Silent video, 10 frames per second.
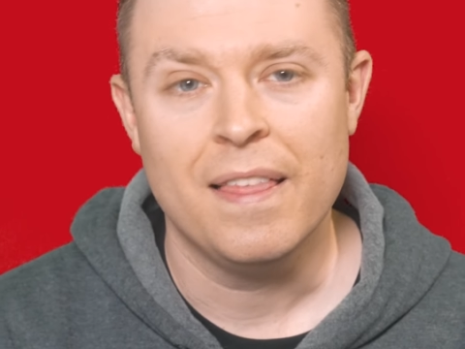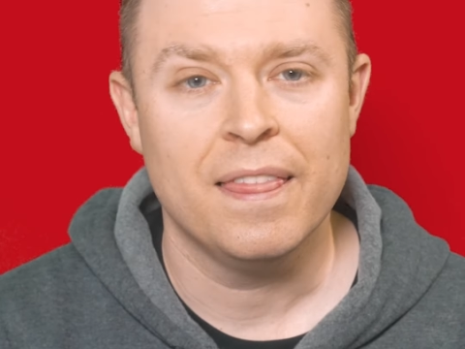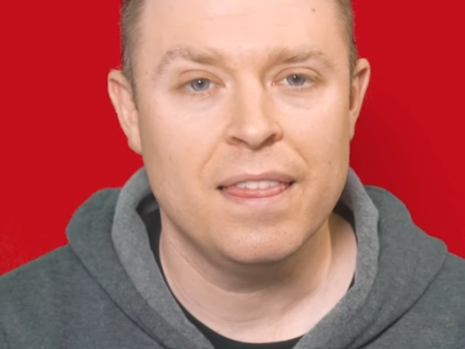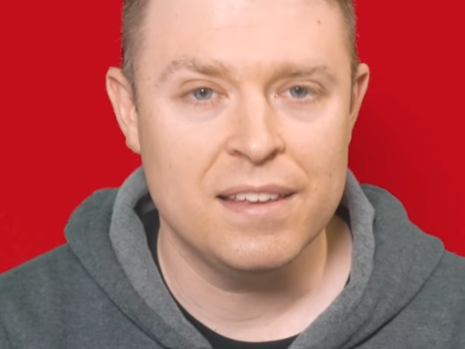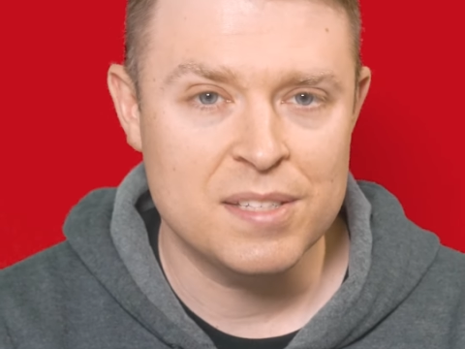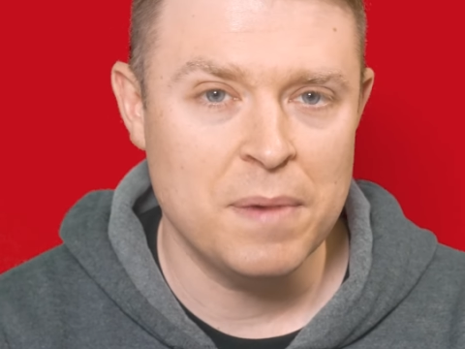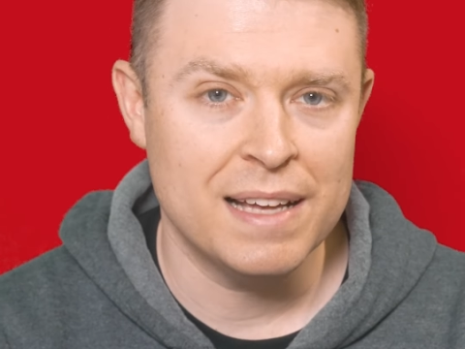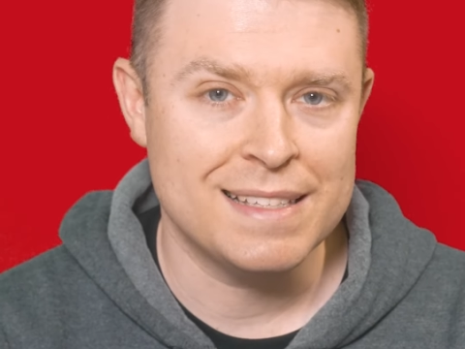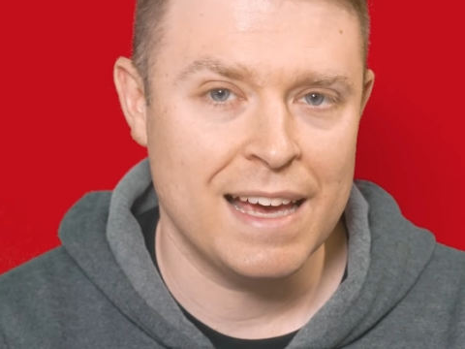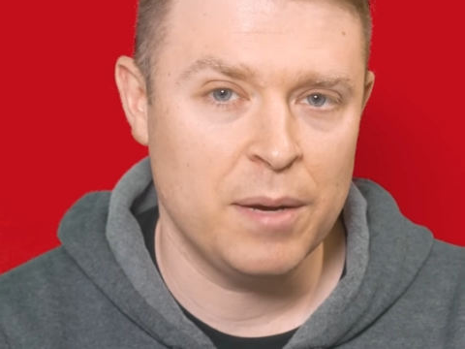This
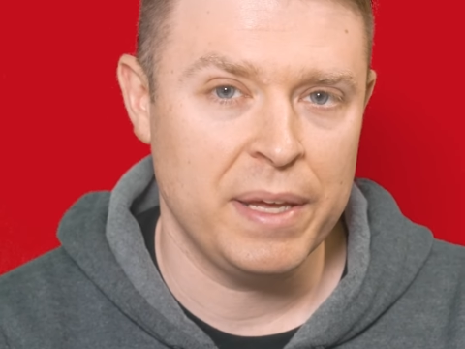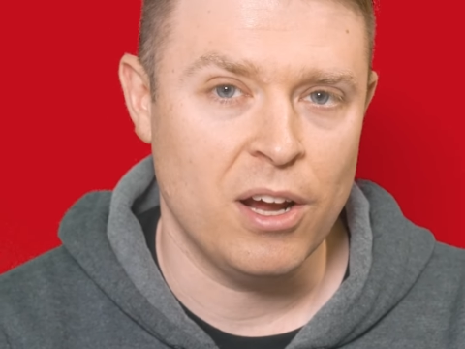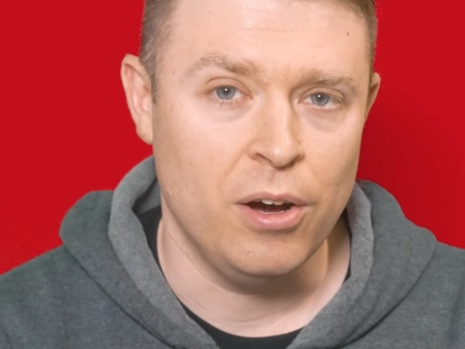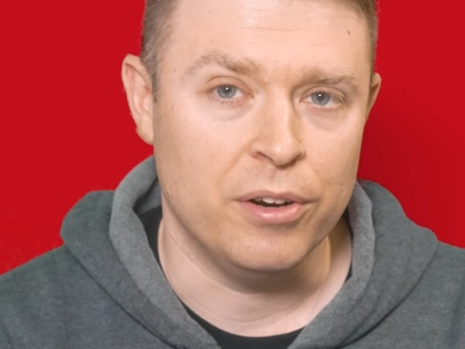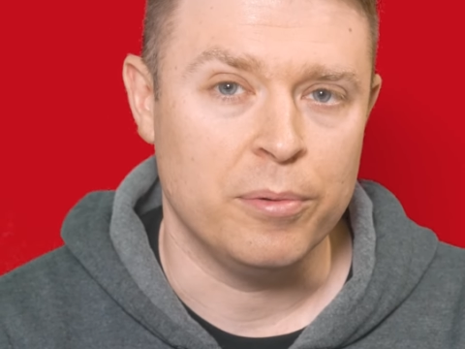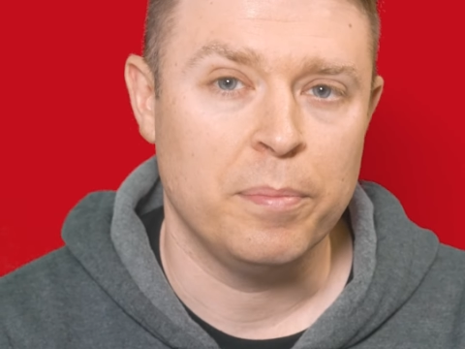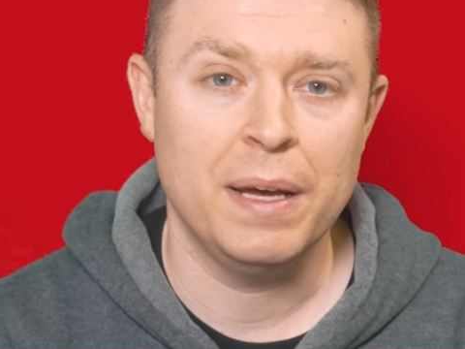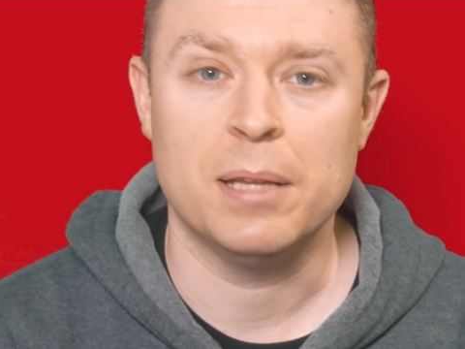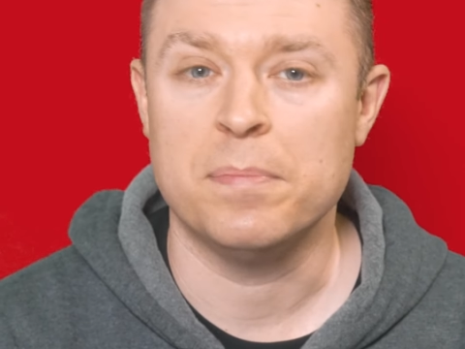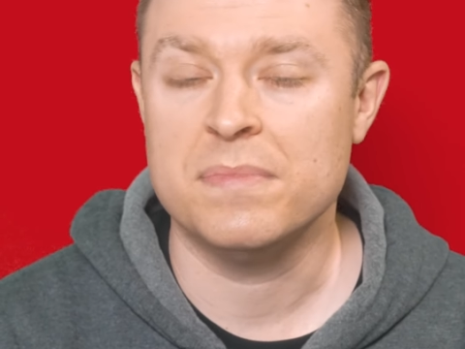might sound a bit odd,
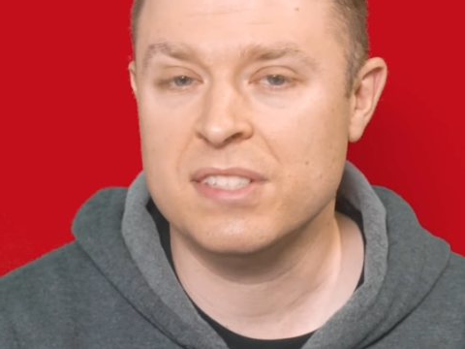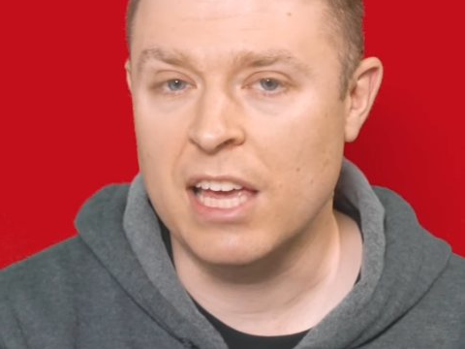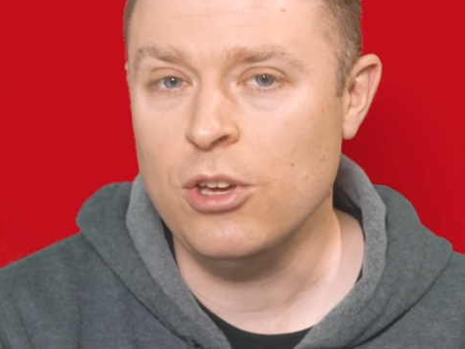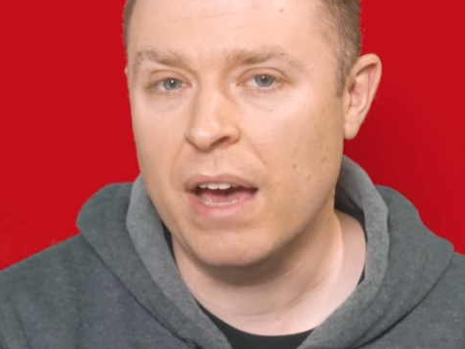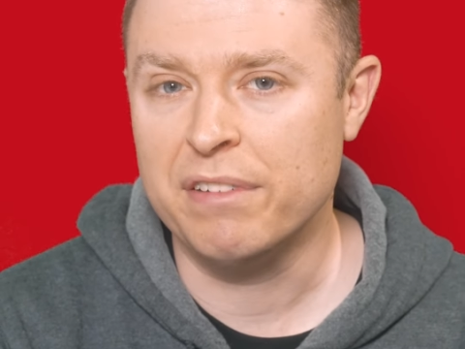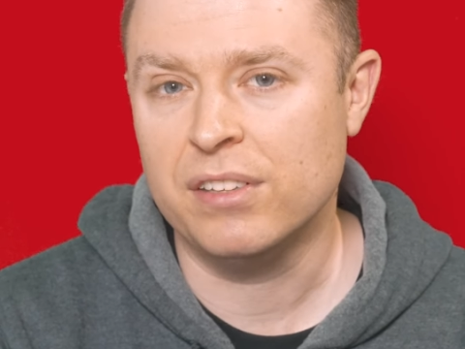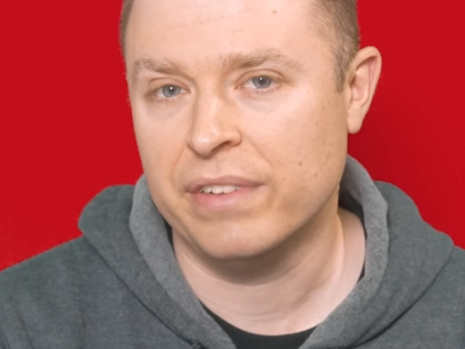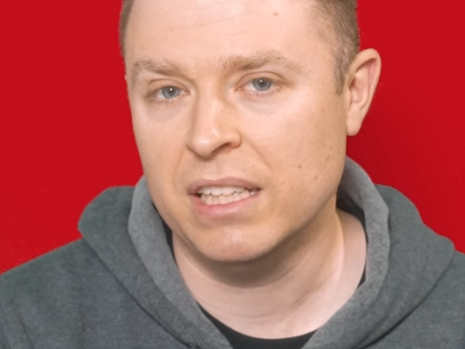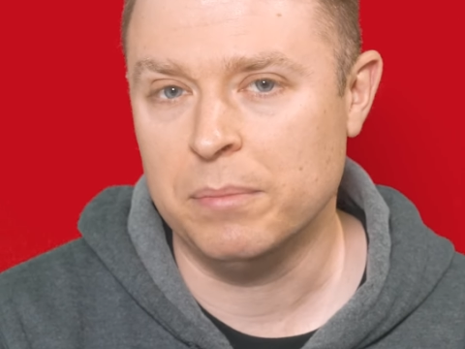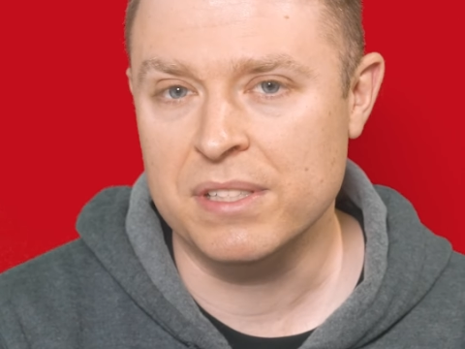but say you have a
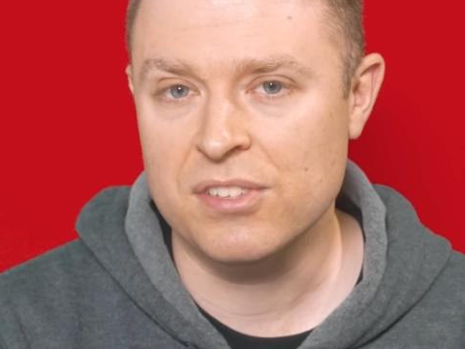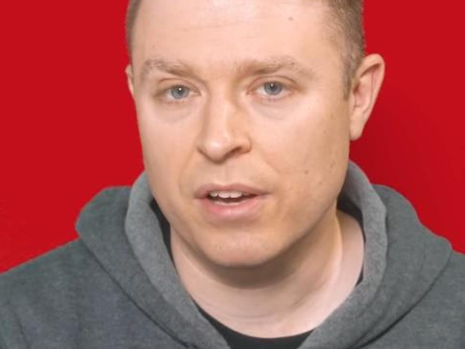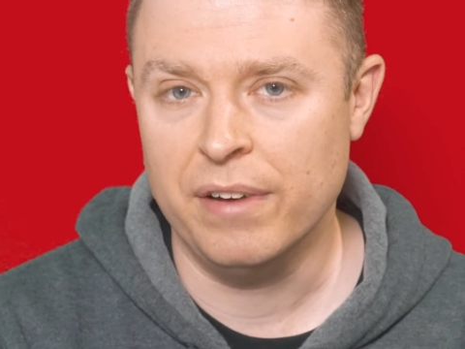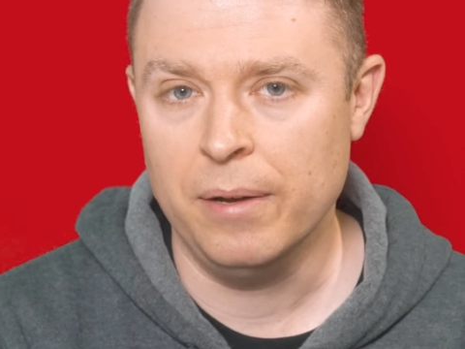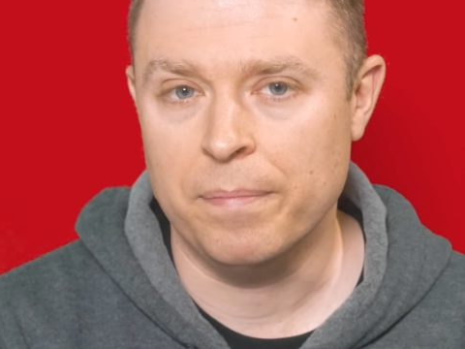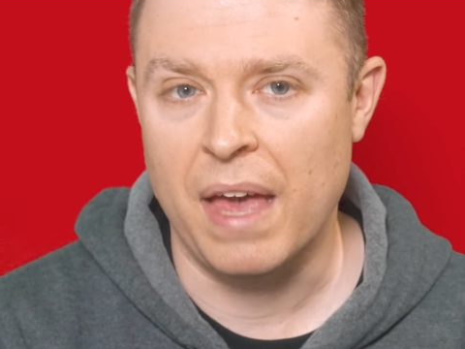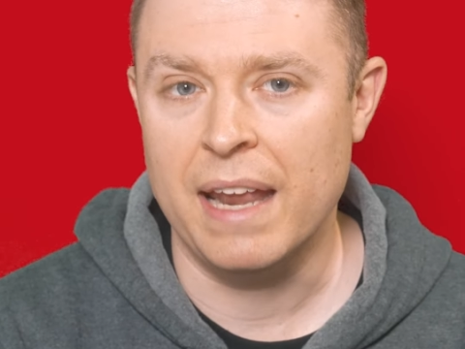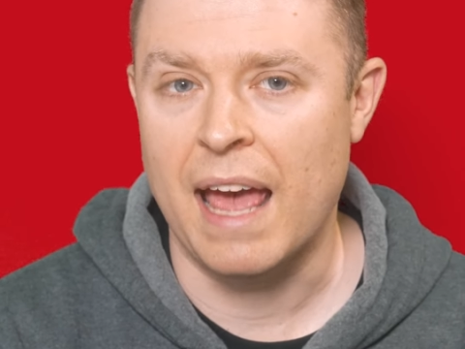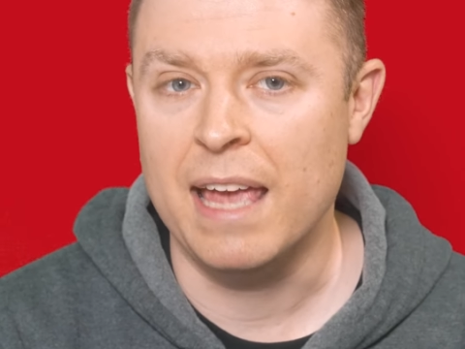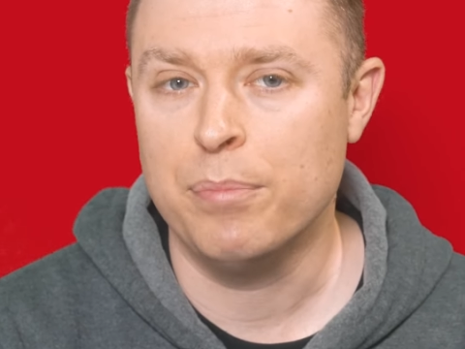development server
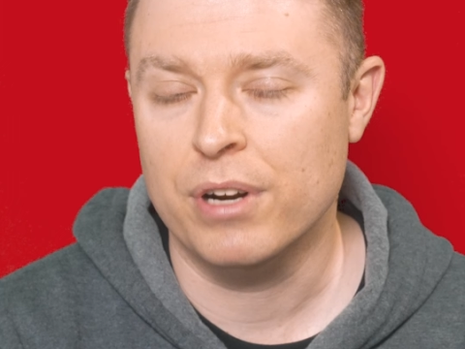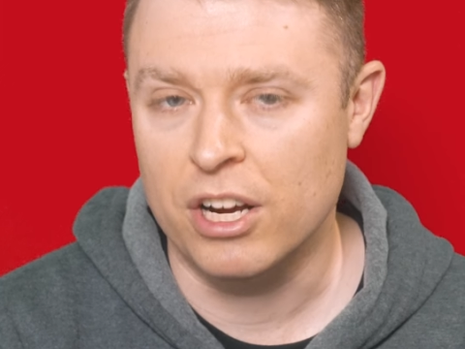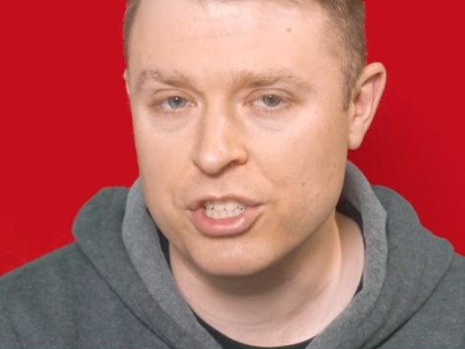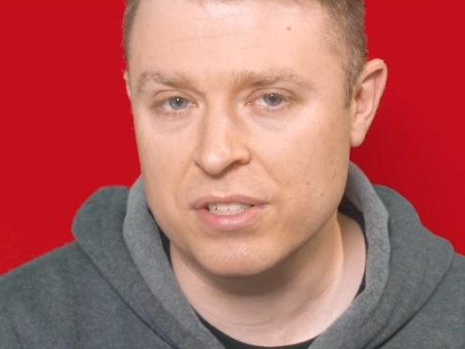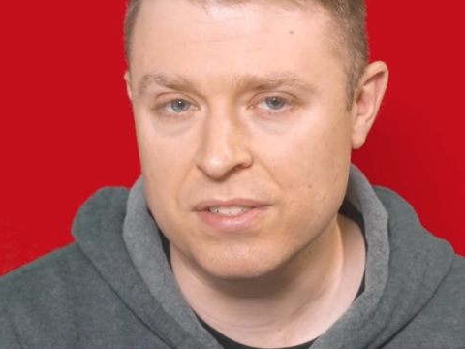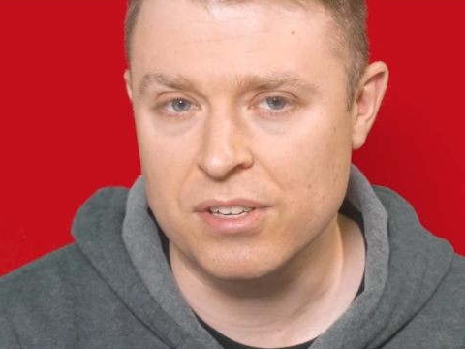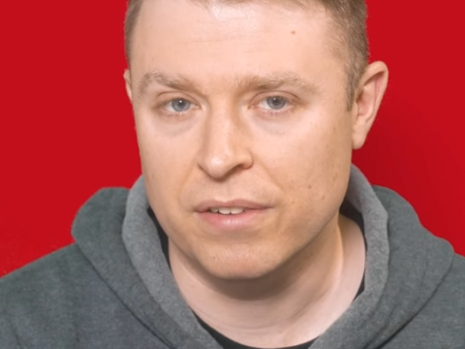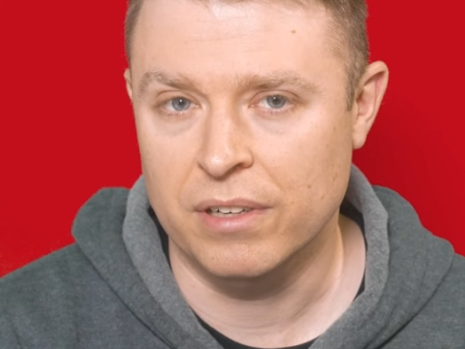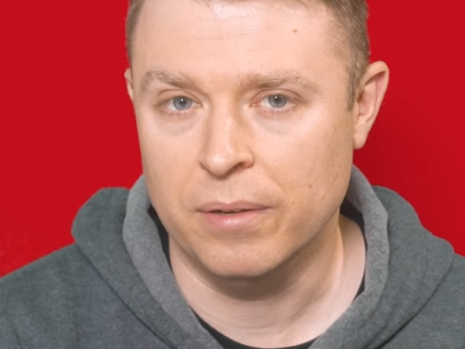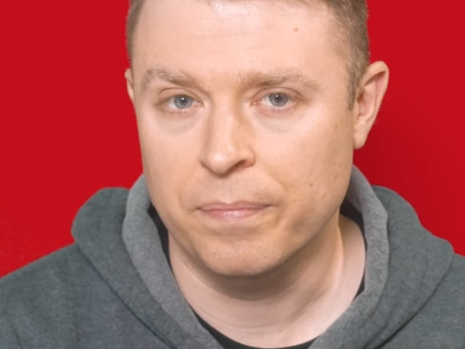and a production
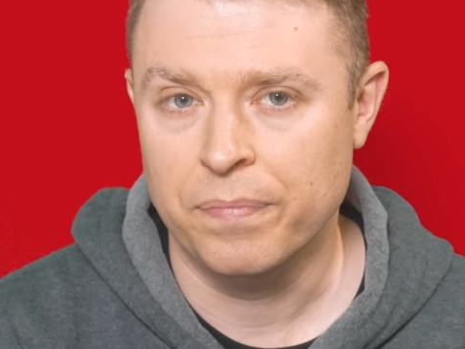server.